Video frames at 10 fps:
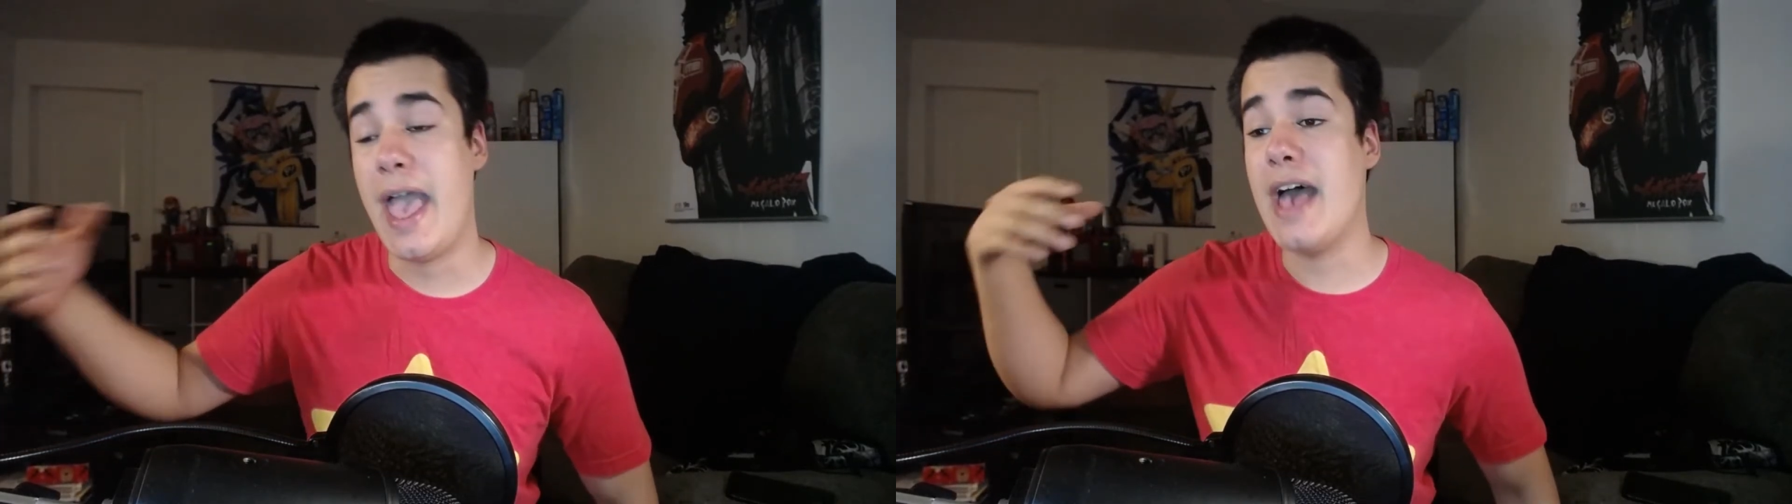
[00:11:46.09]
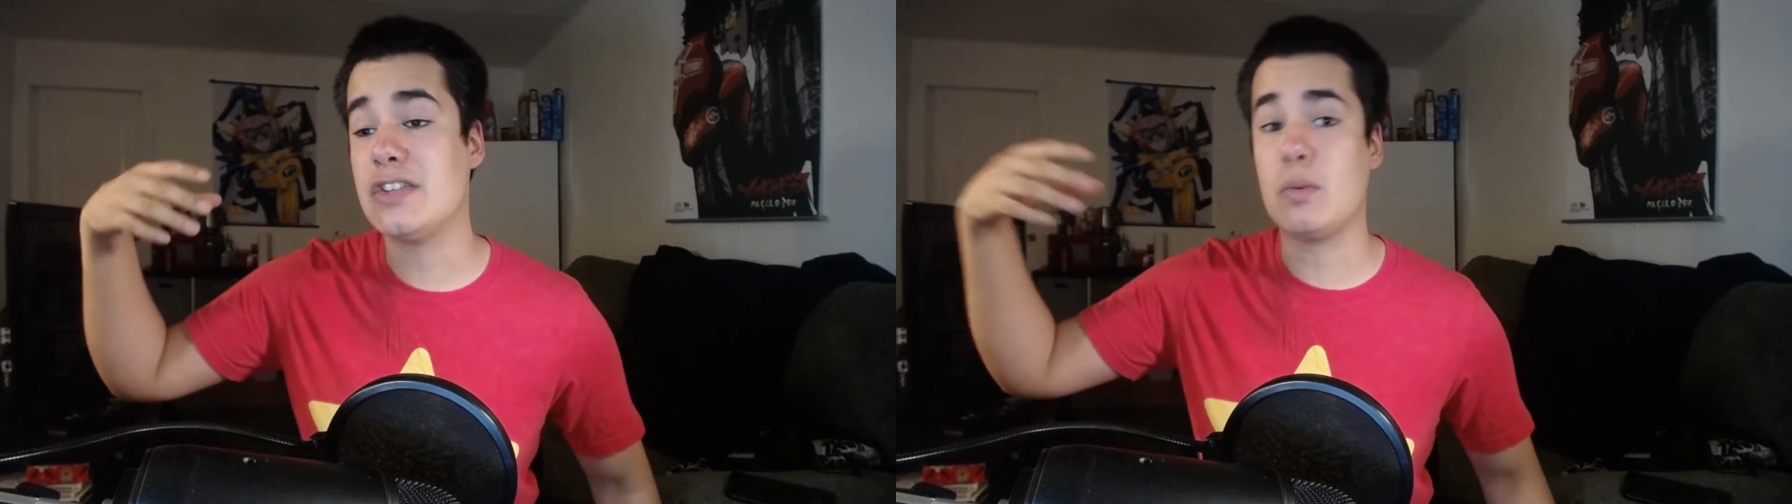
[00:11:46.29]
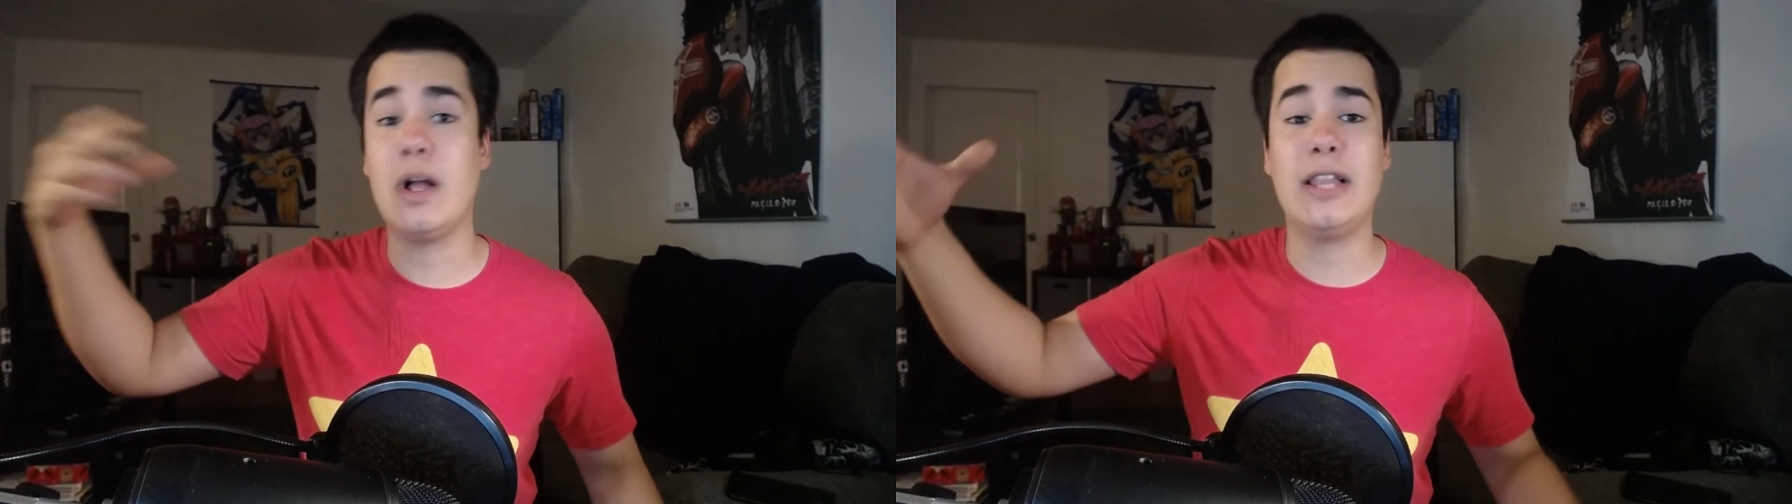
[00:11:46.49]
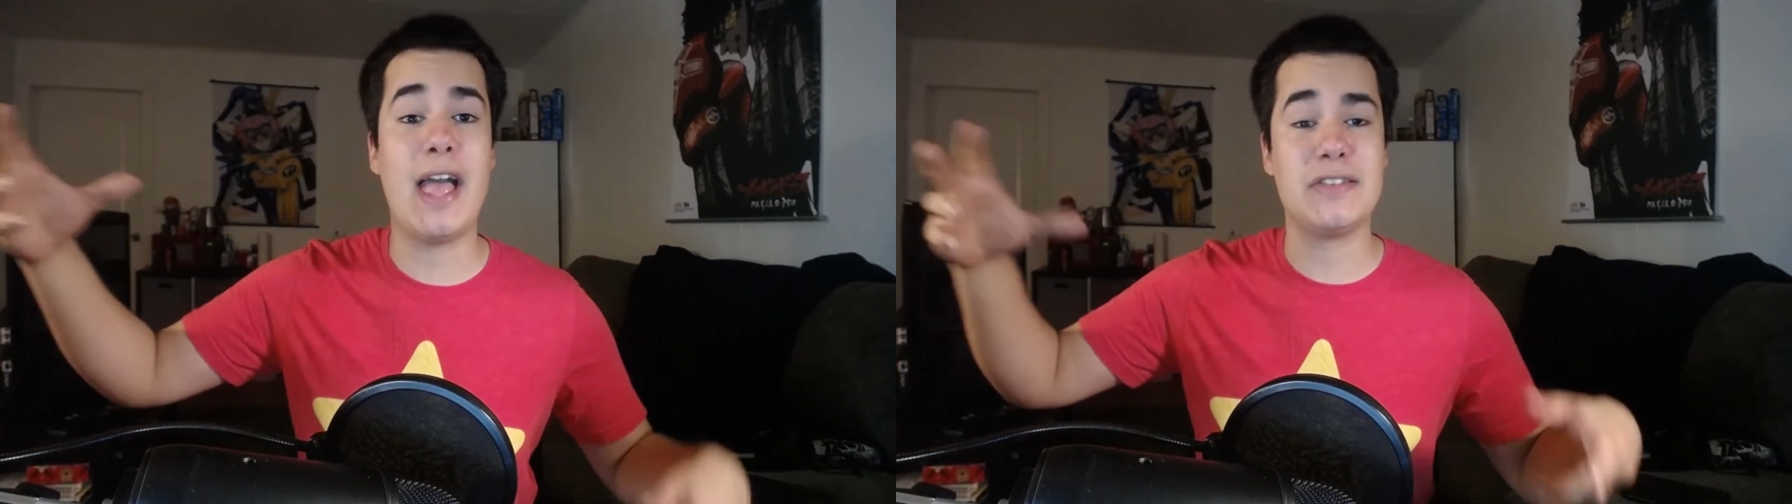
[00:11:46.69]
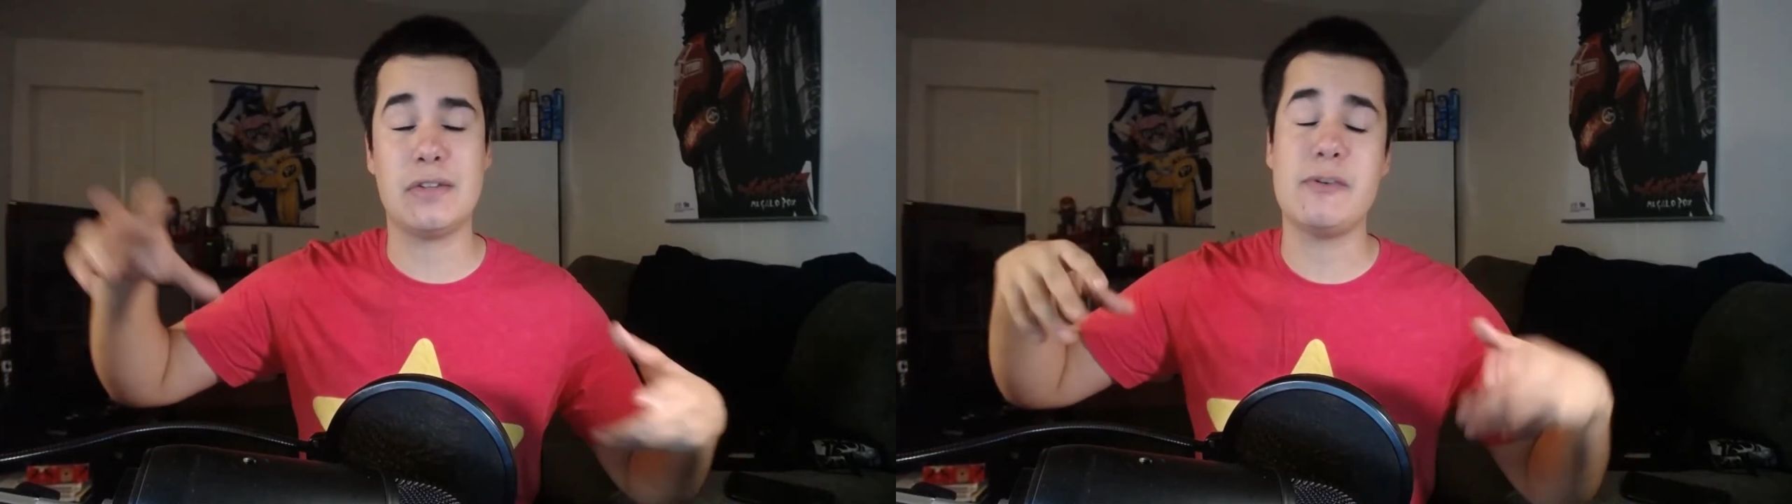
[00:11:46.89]
as well
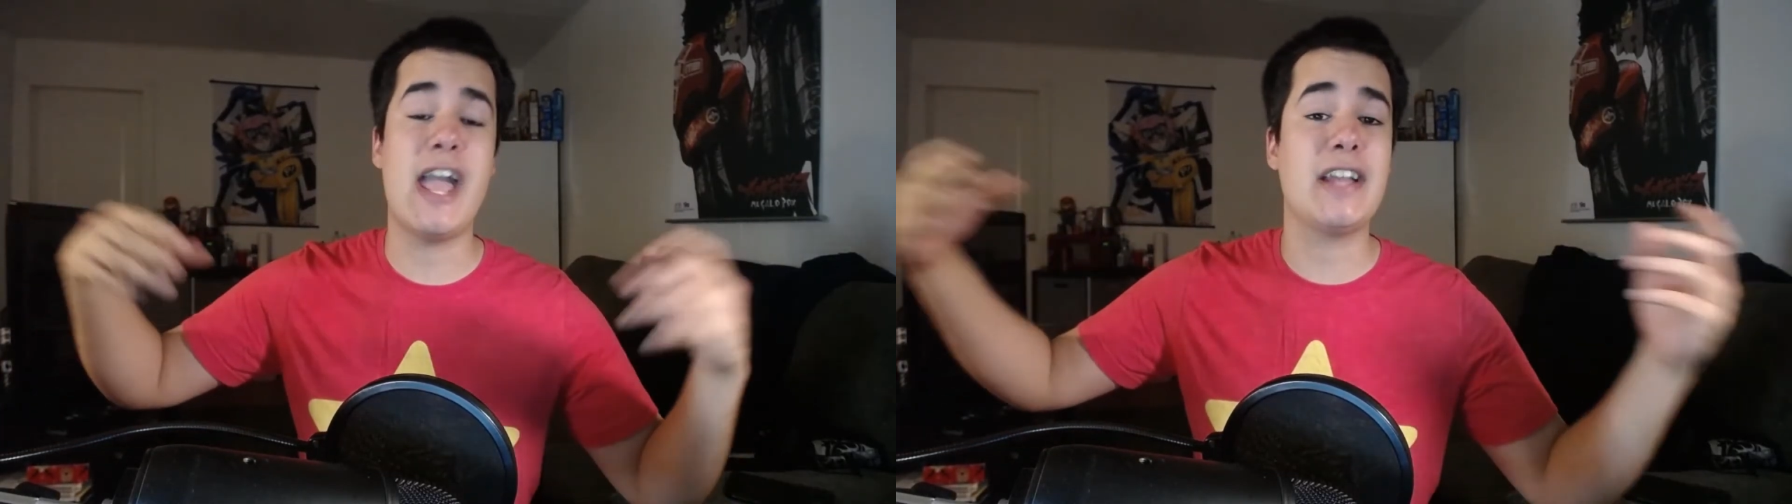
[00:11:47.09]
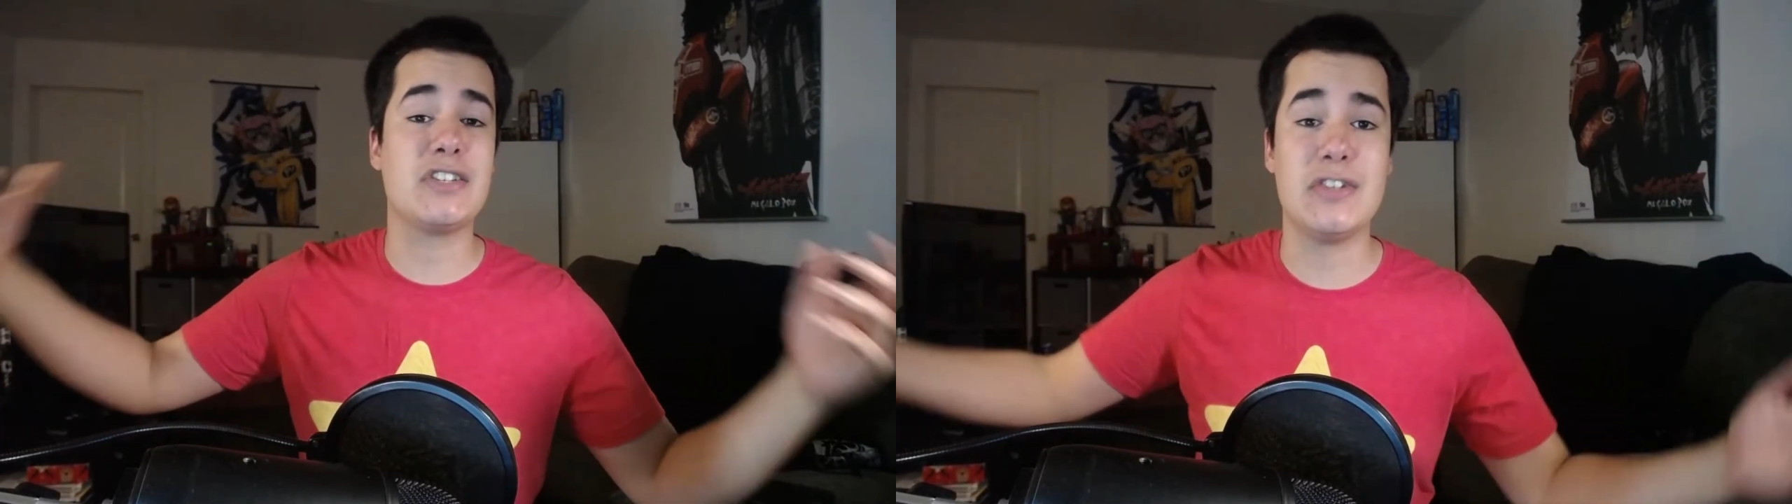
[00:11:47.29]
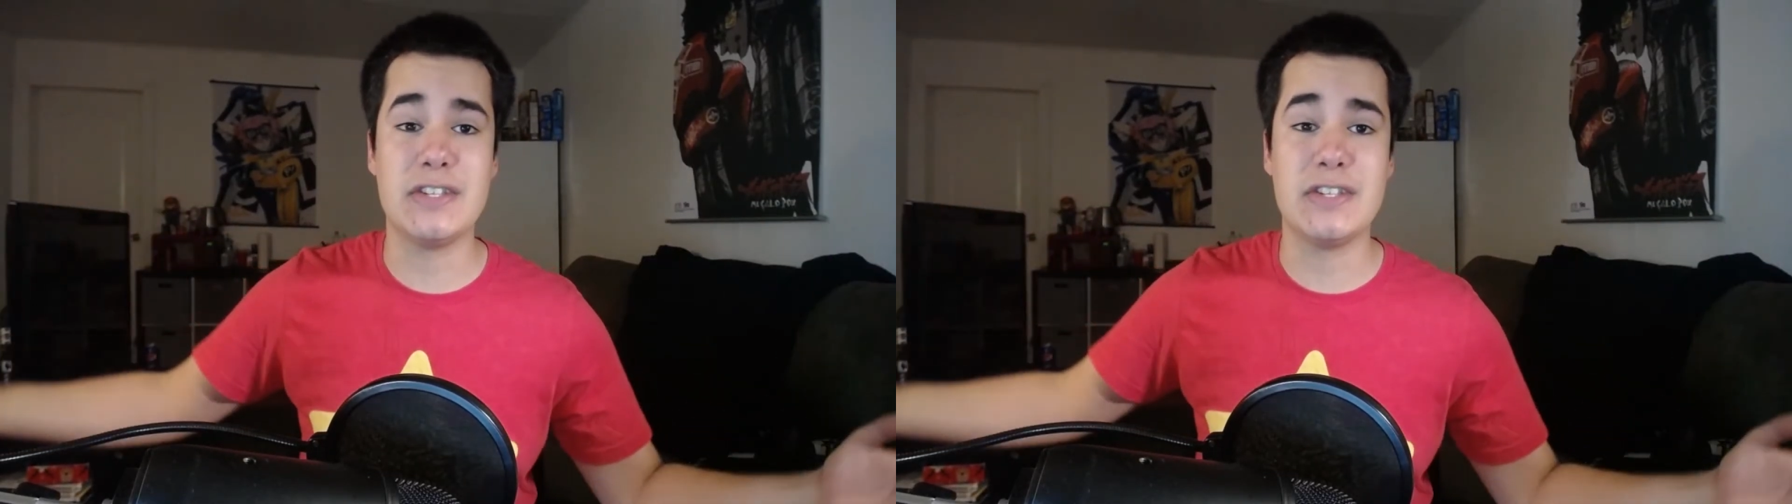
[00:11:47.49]
as the reaction